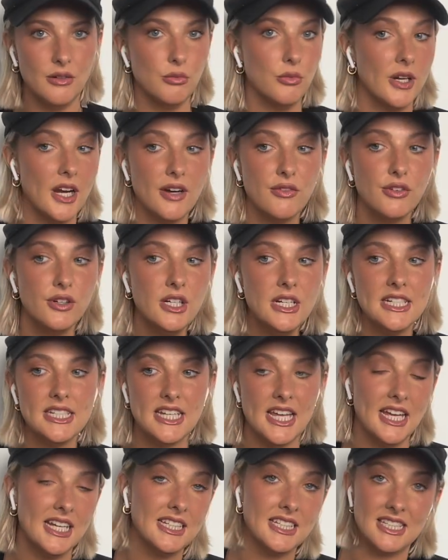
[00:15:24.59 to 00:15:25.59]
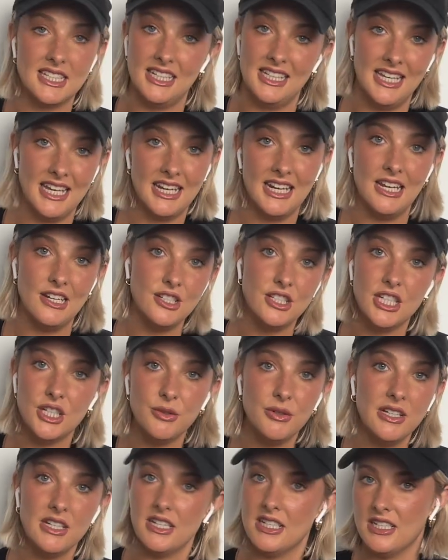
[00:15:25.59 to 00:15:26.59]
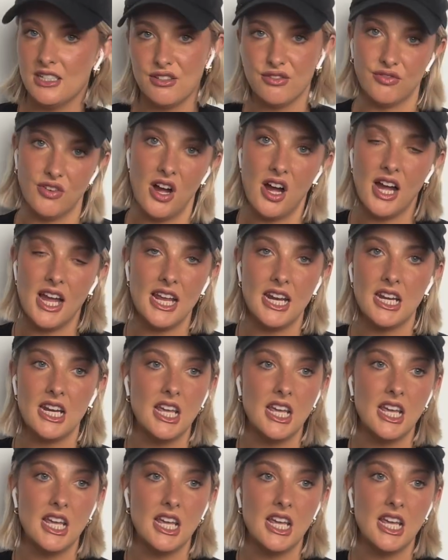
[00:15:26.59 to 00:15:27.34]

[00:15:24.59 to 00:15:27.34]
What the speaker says: Whatever it takes to get into it is fine.